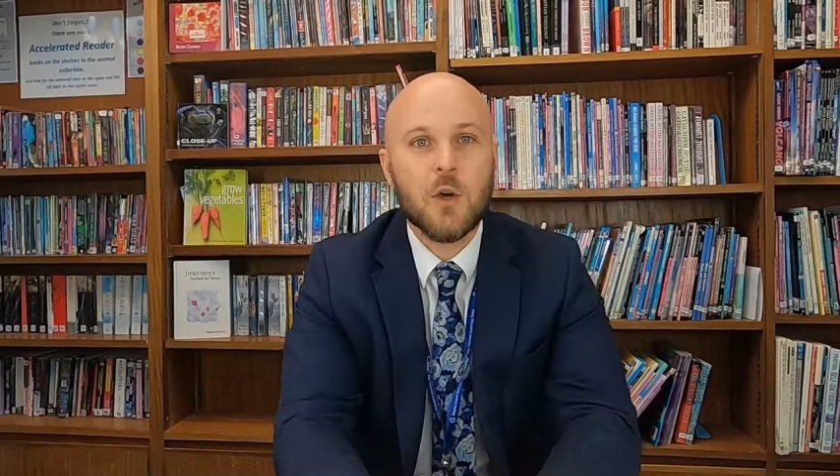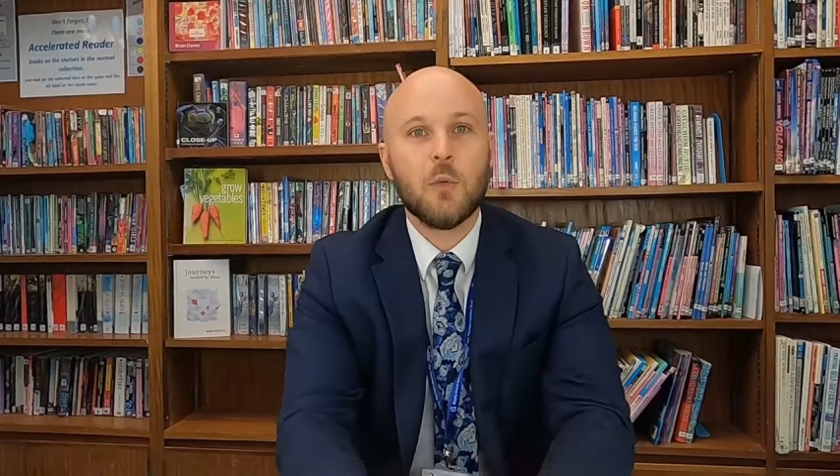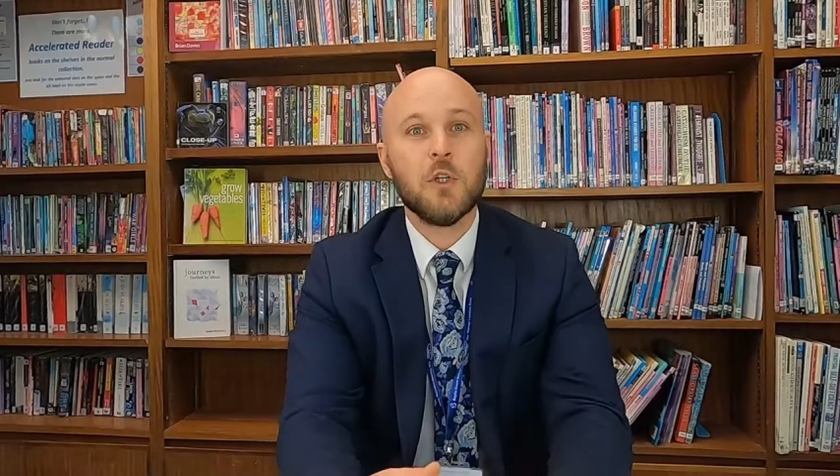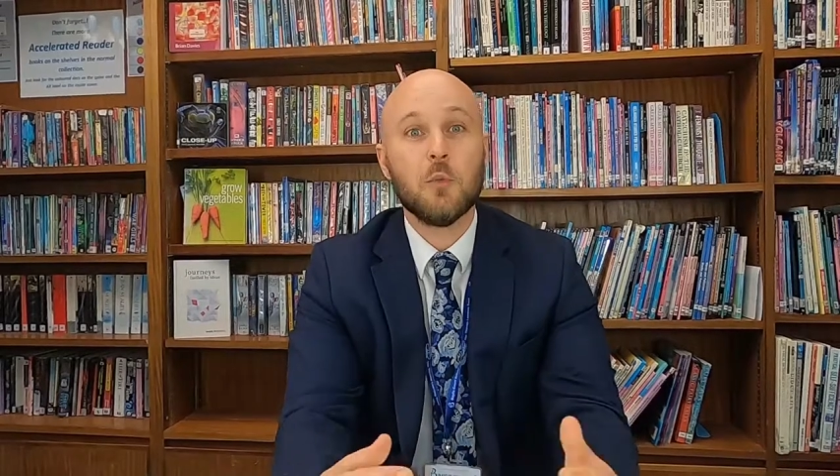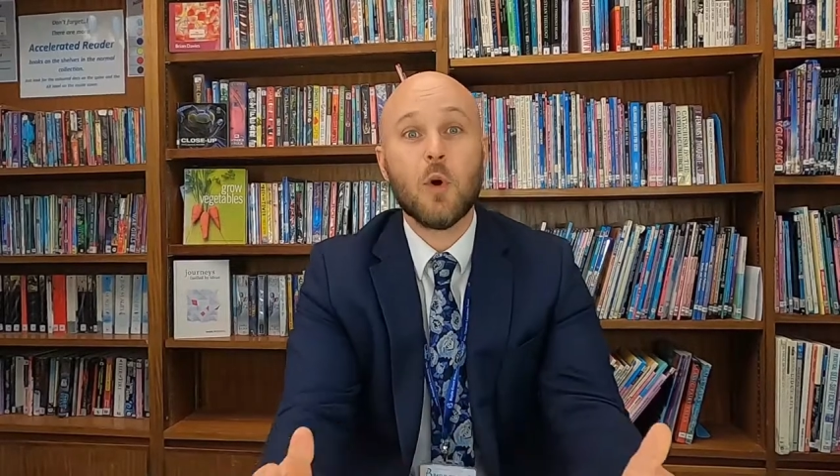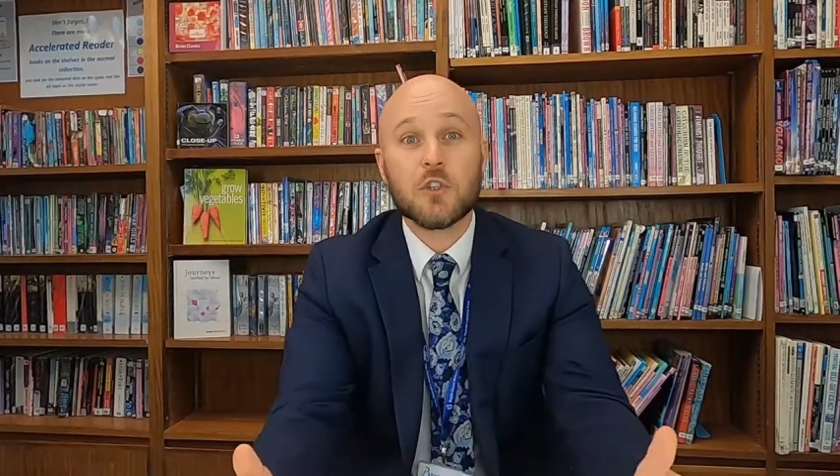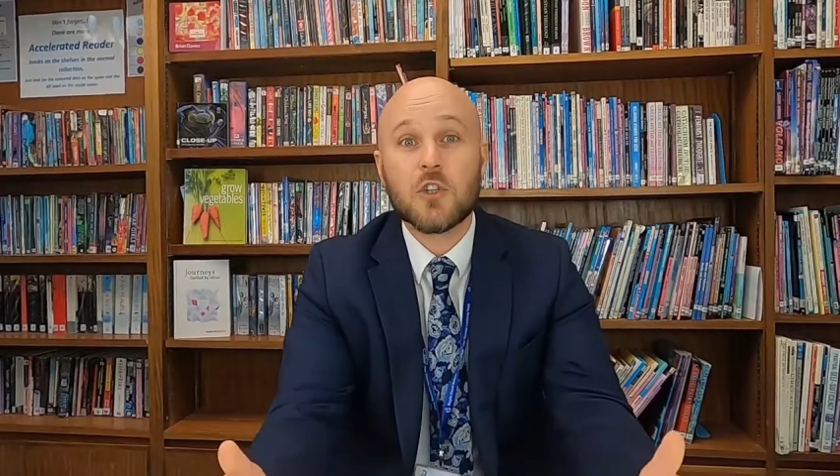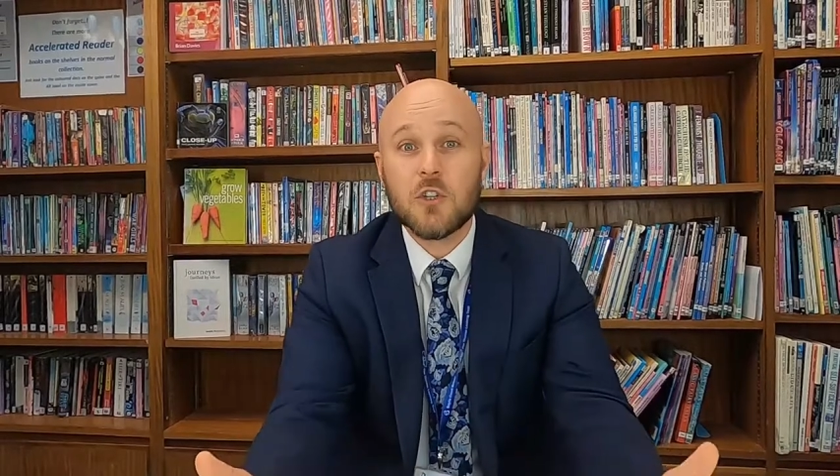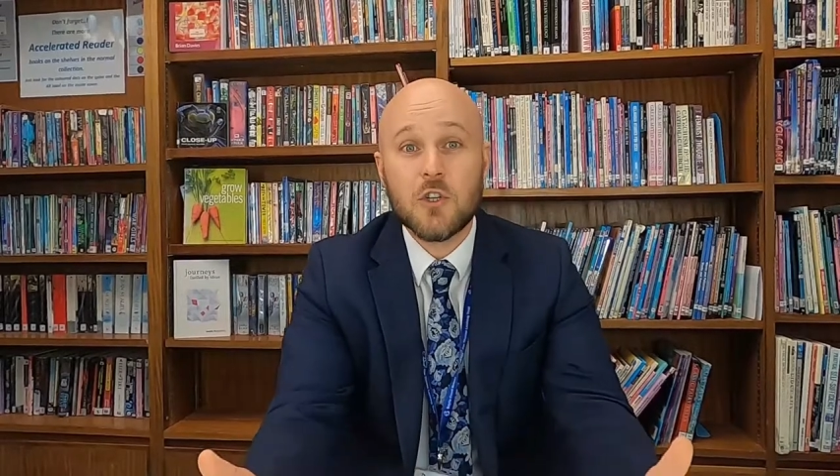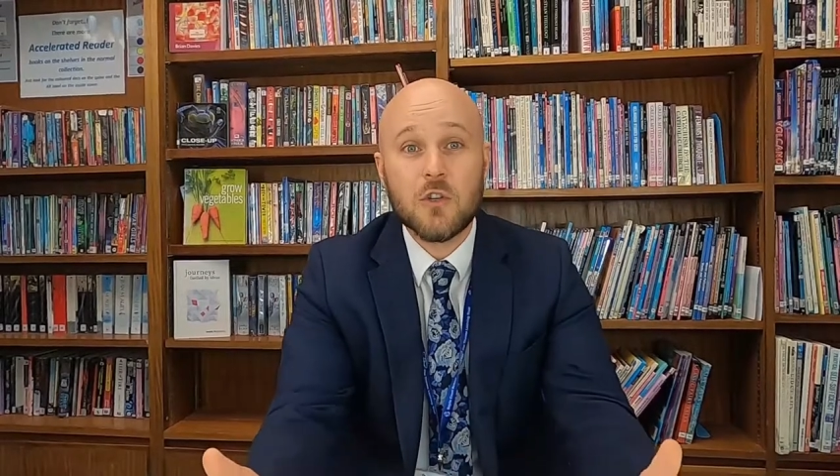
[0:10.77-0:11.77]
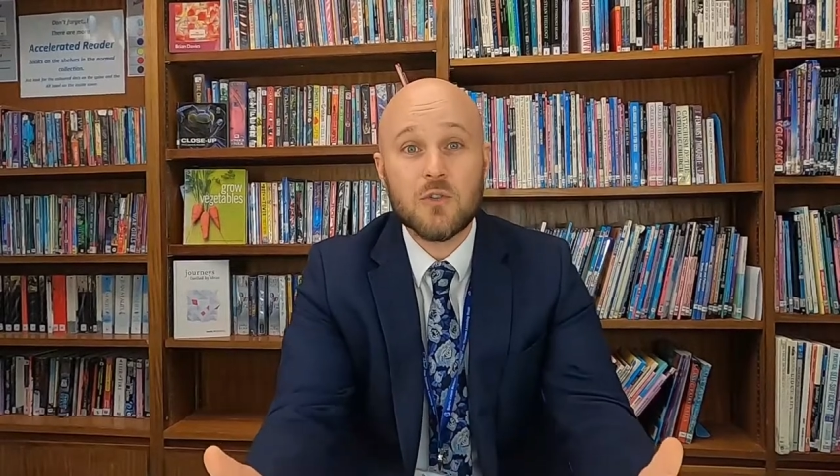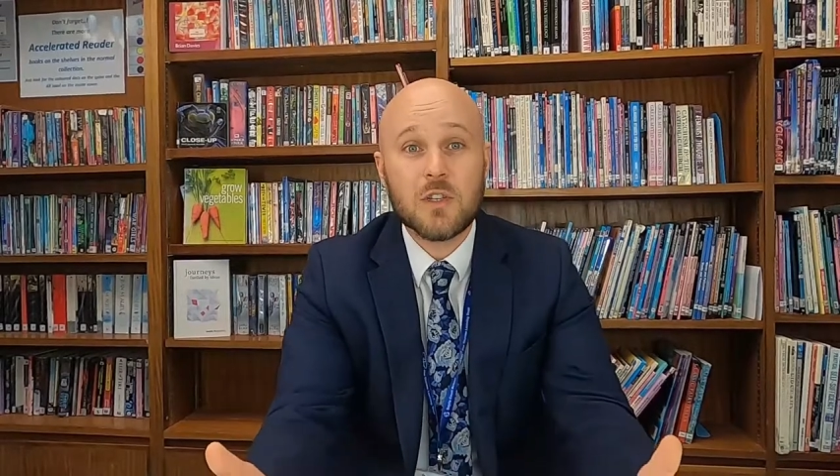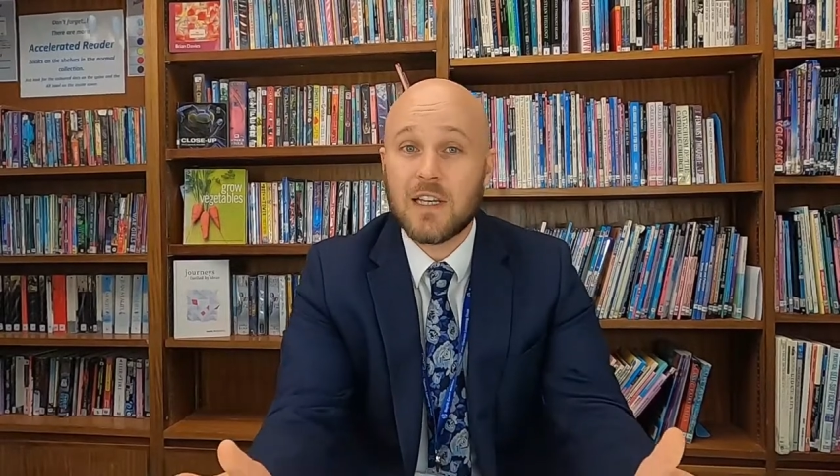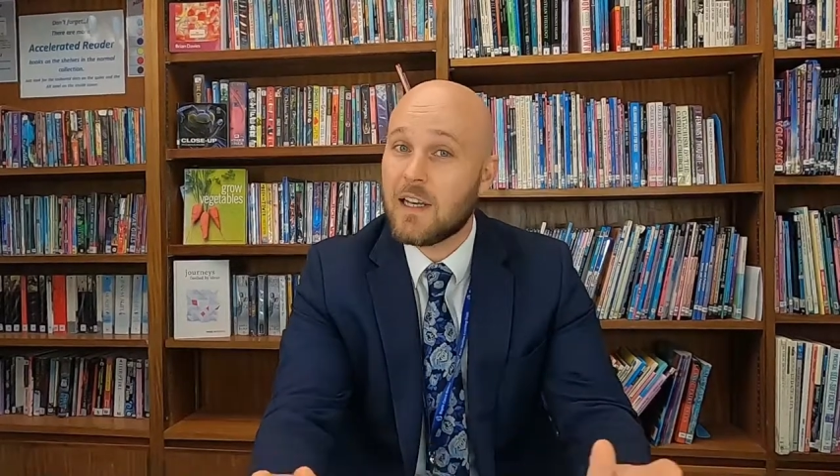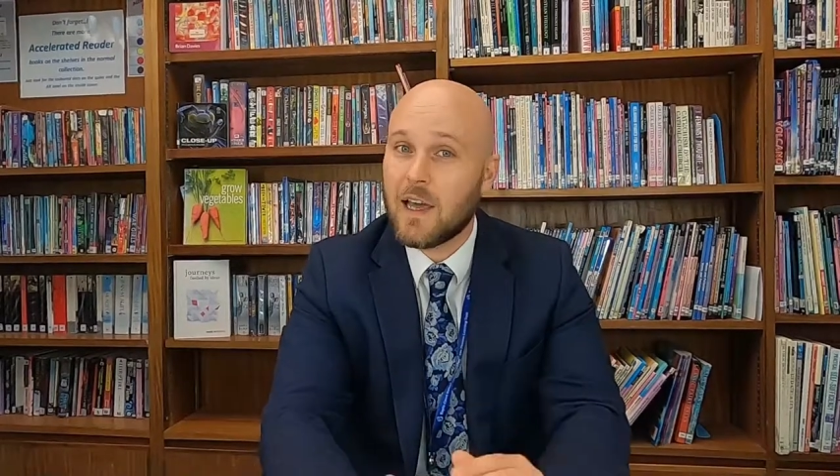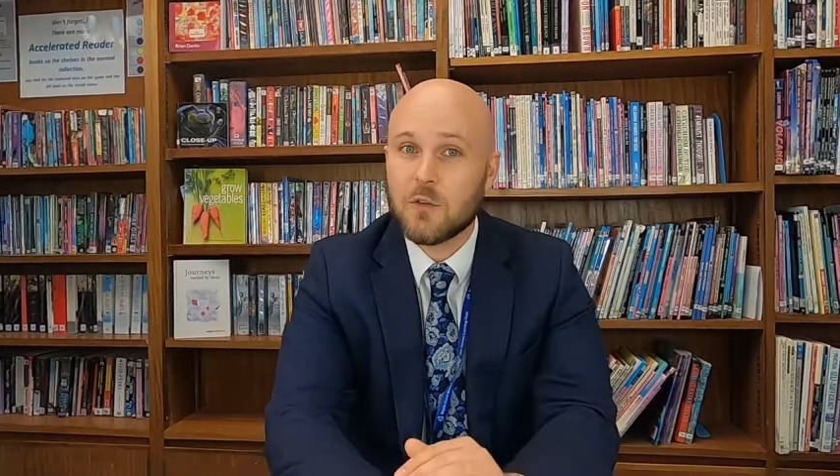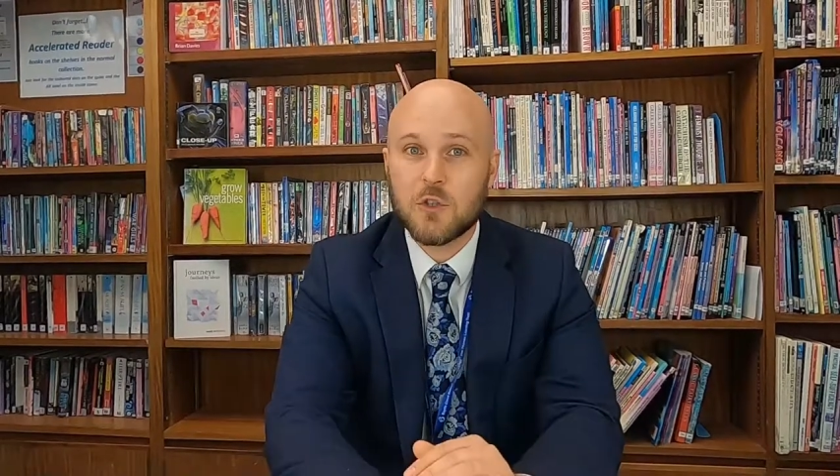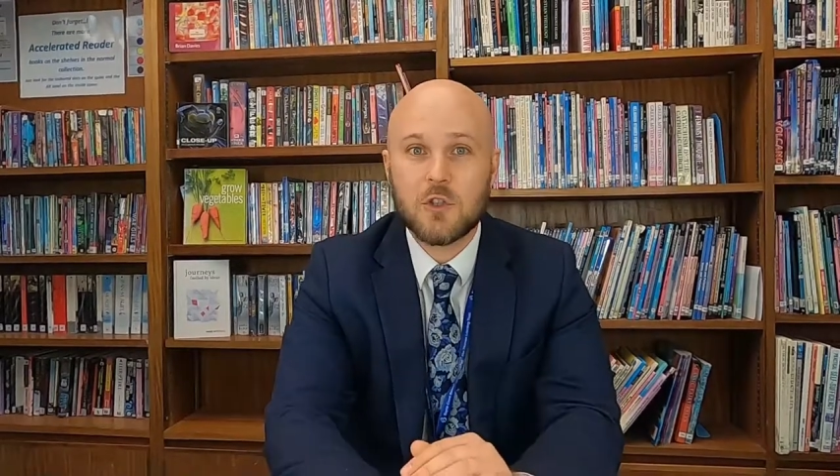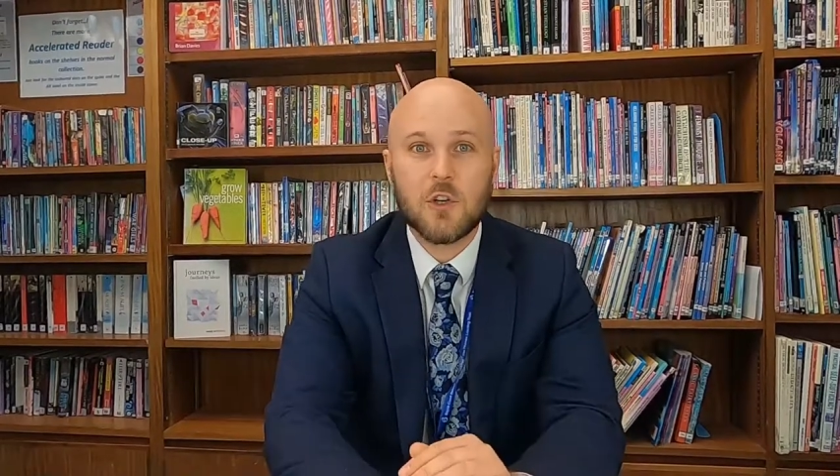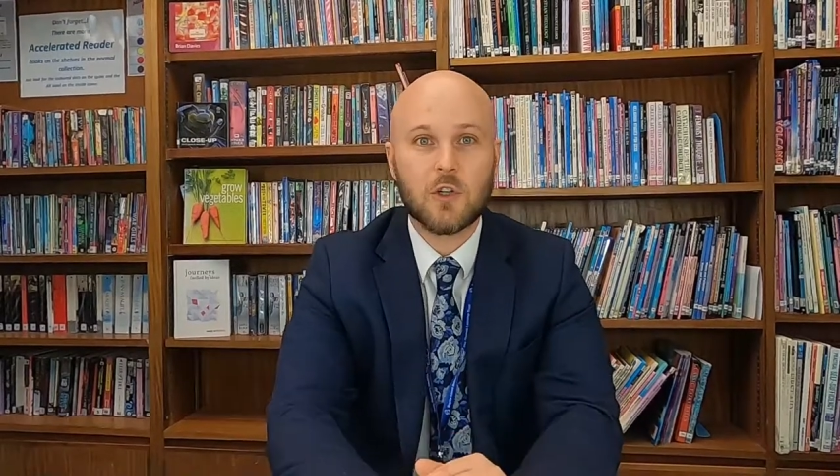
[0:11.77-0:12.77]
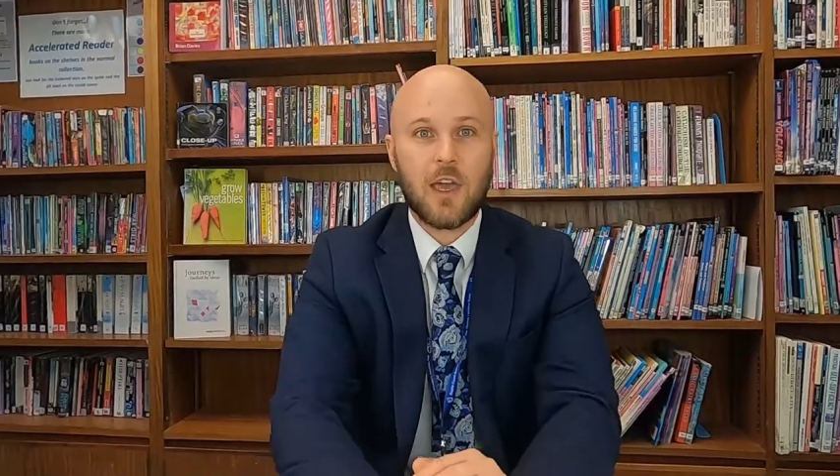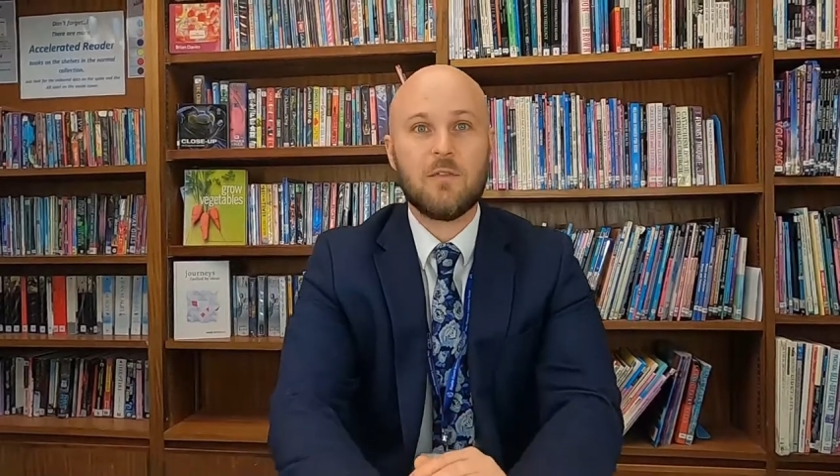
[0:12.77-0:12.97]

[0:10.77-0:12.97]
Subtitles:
When you watch the news, it allows you to look